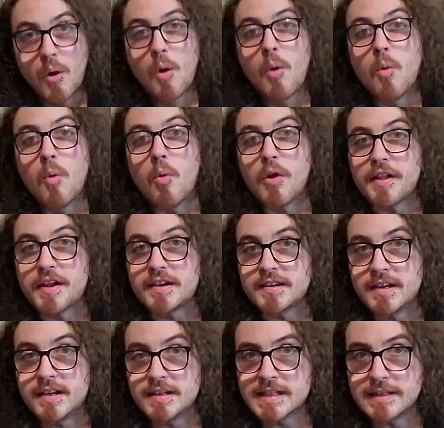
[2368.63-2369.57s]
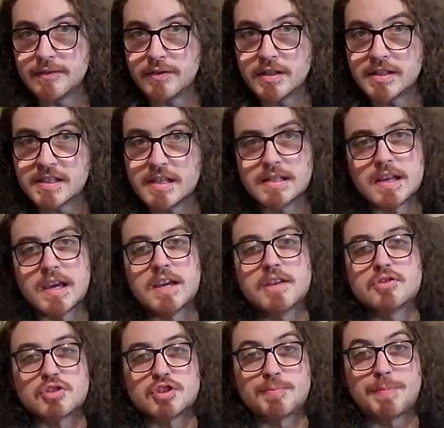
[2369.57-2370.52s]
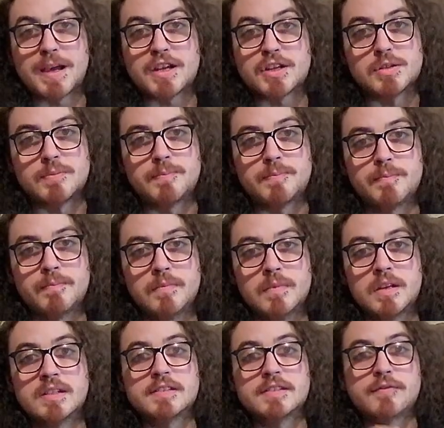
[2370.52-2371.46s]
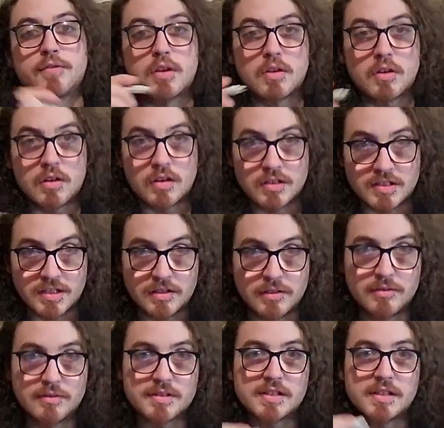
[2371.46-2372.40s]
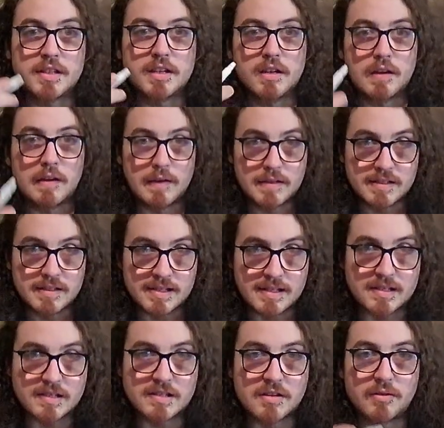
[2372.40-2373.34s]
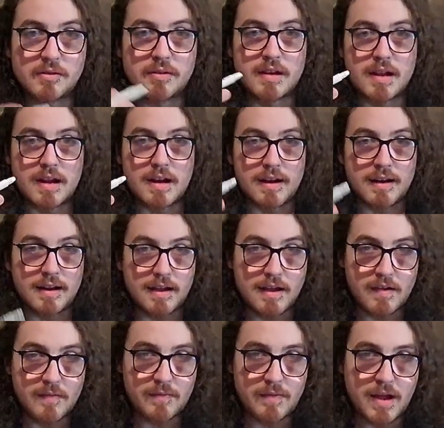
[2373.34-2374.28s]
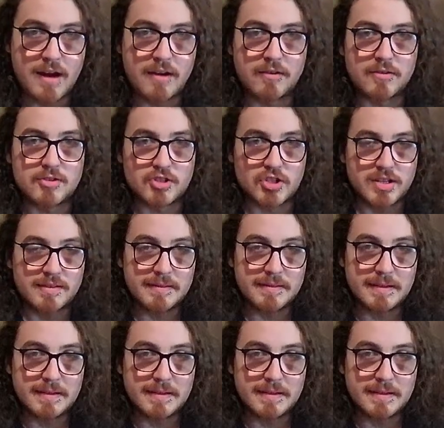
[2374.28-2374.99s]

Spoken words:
What that does give us is introspection. Because if it continuously sees its own energy,